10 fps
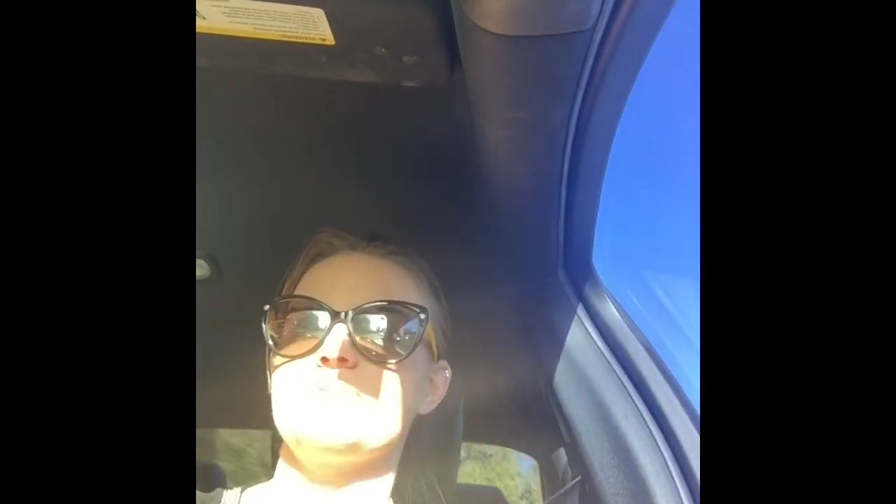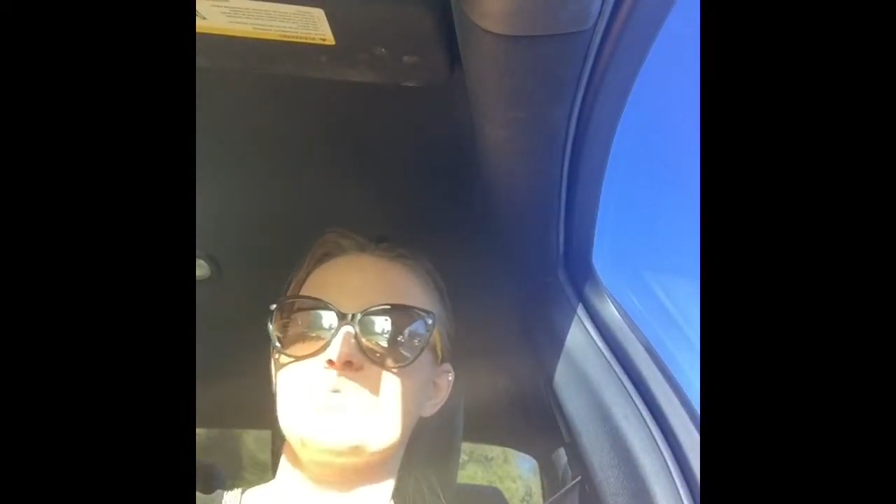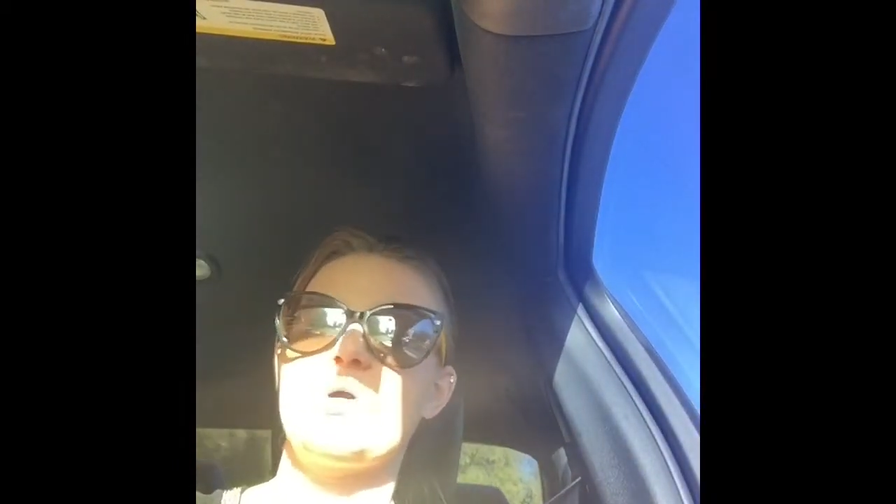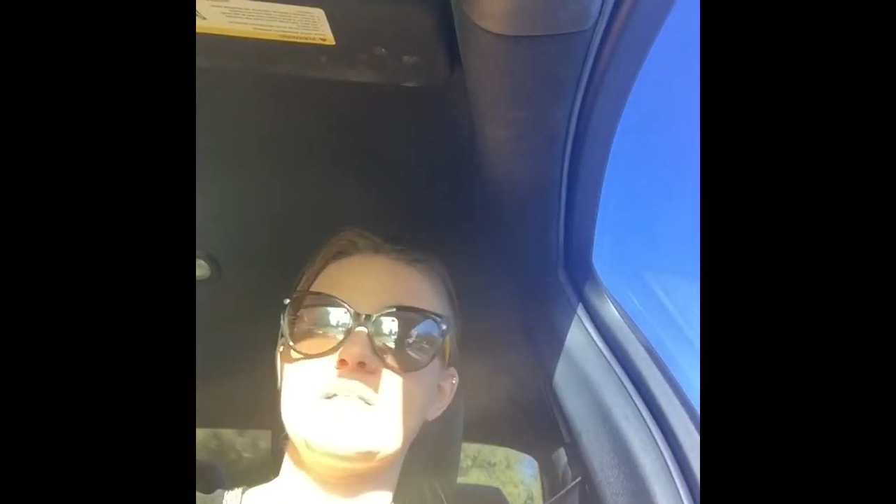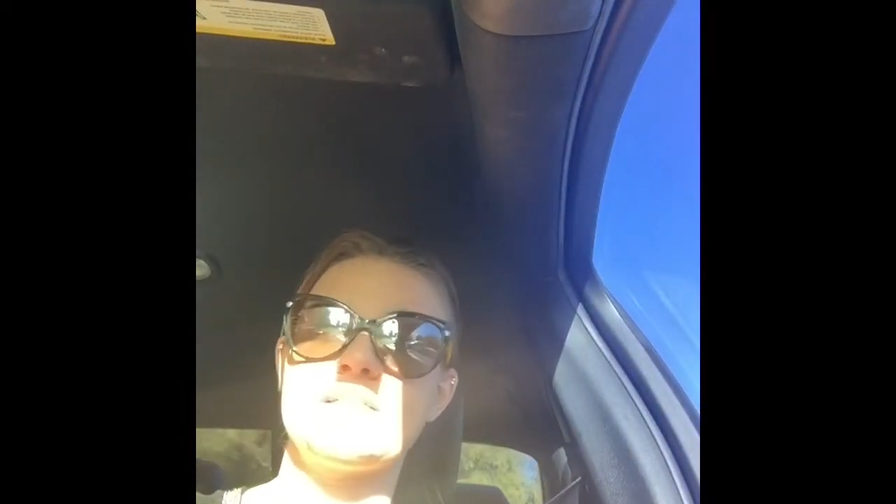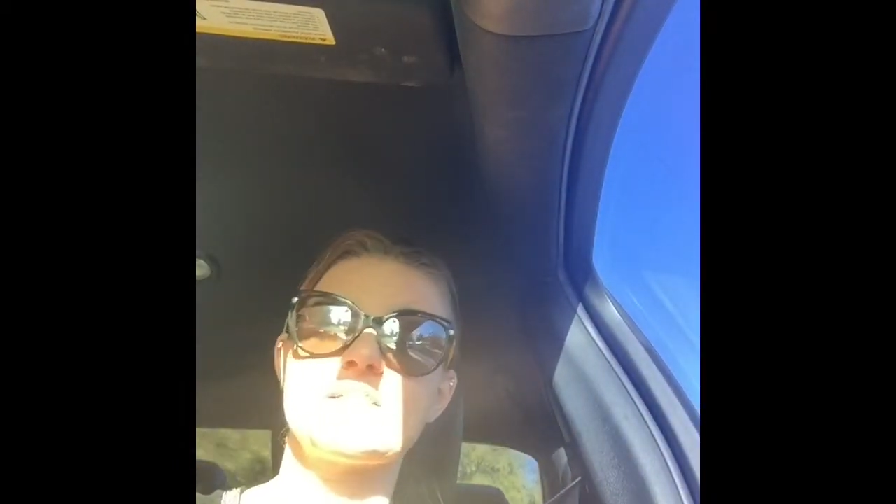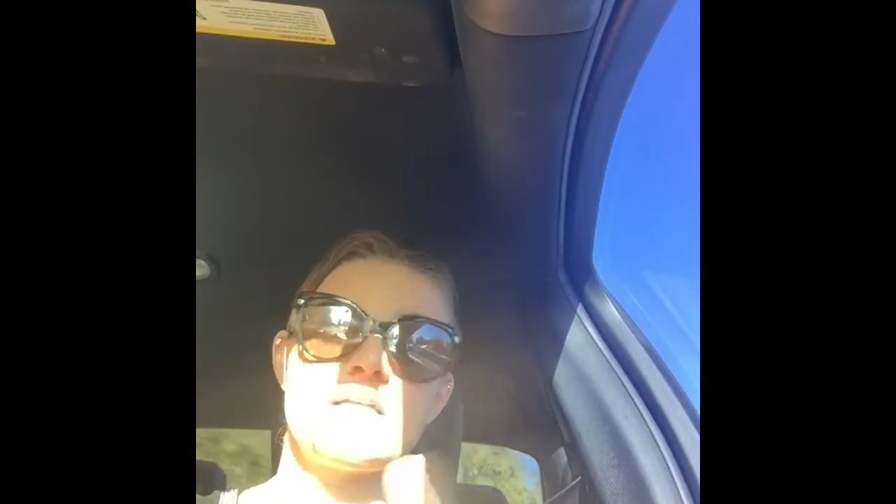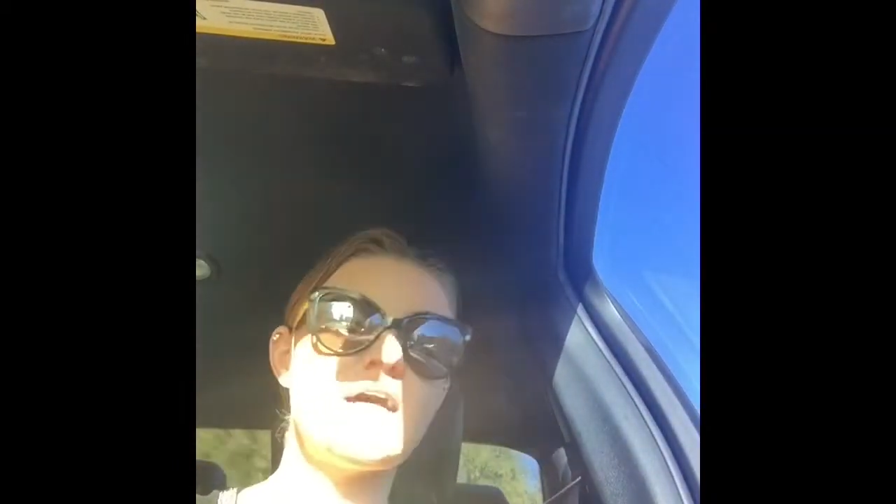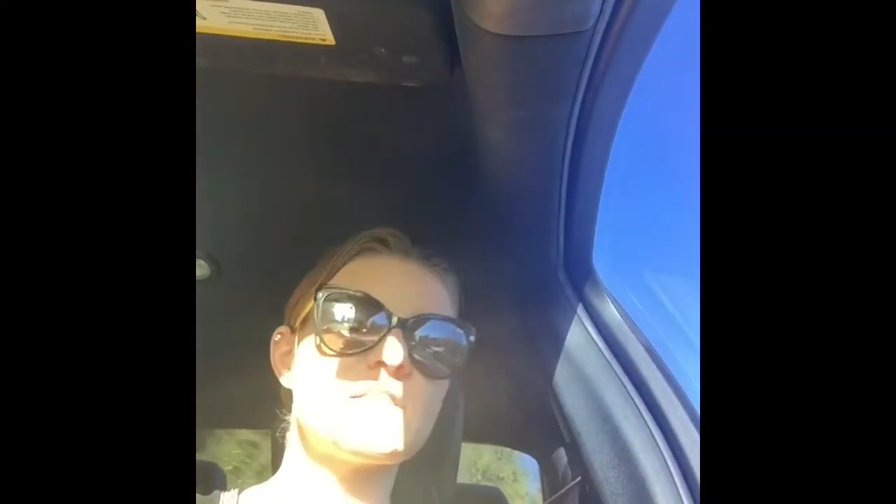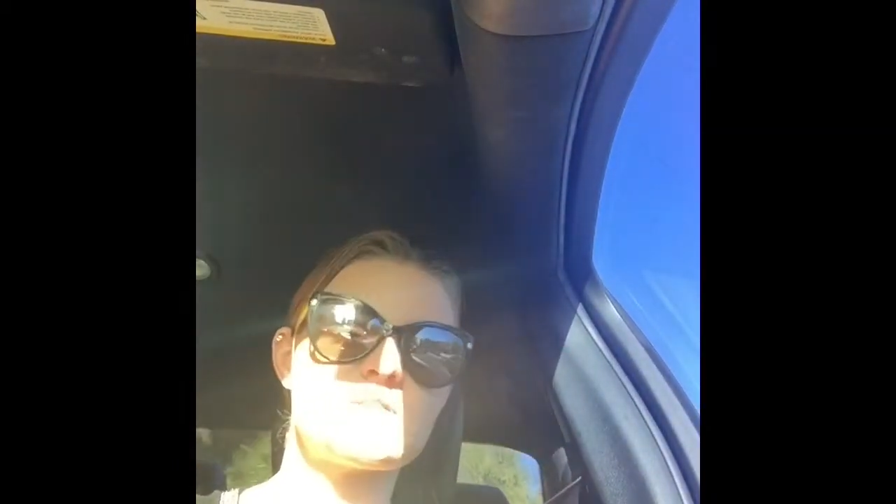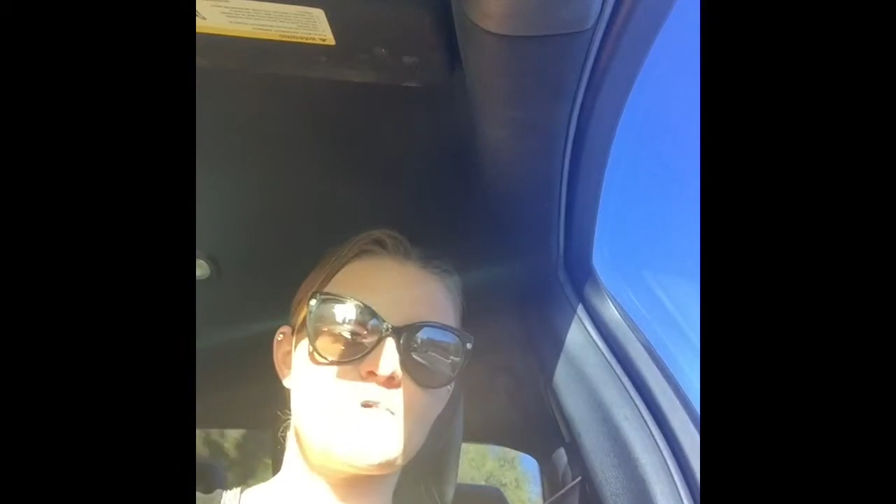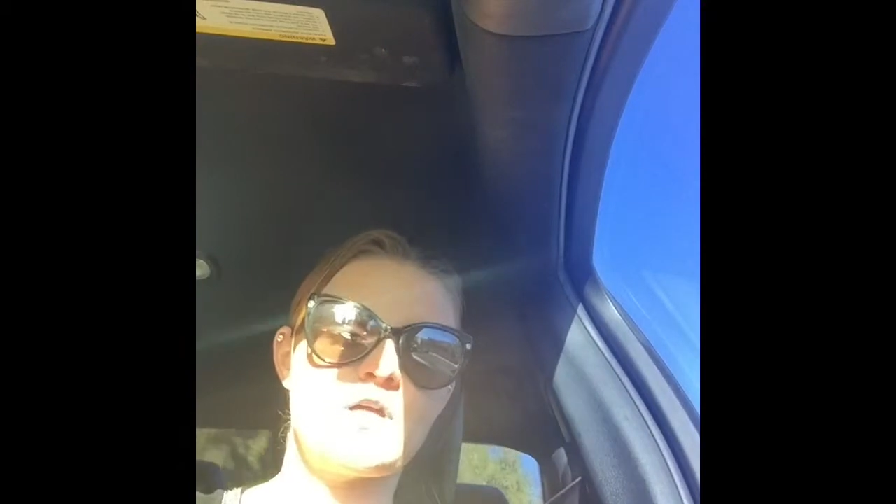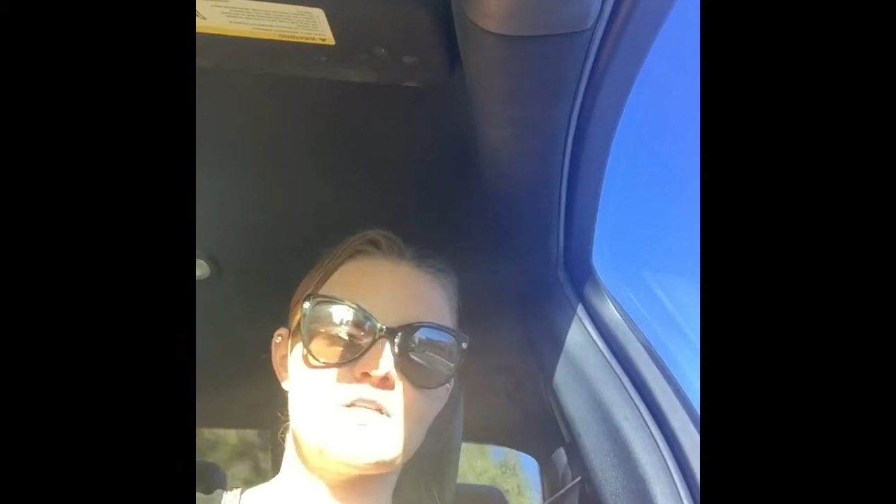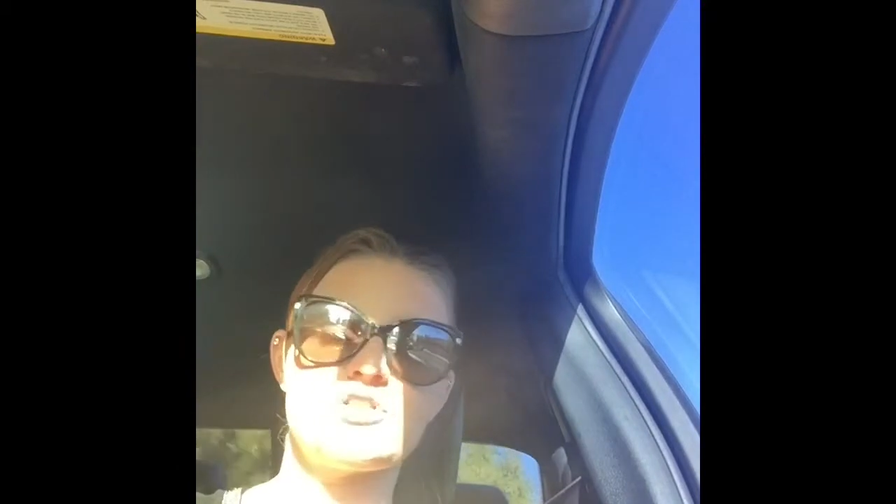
sweat does not smell.